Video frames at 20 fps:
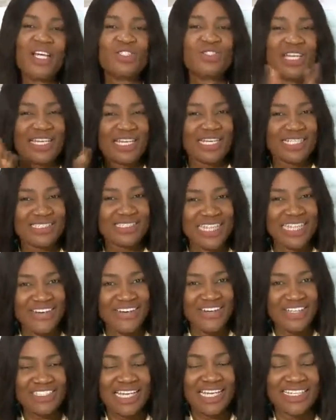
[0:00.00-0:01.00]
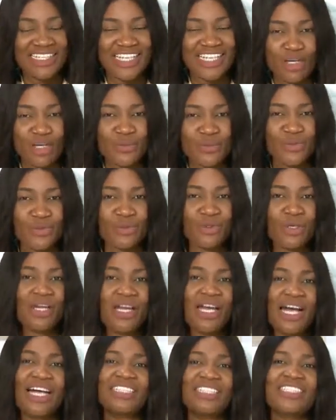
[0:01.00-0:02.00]
so I can direct and help you
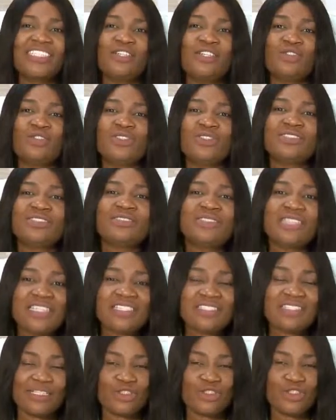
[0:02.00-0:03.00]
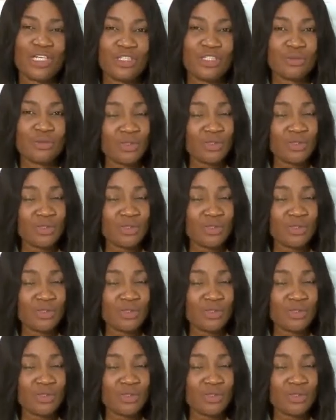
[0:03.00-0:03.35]
and tell you the things that you can do.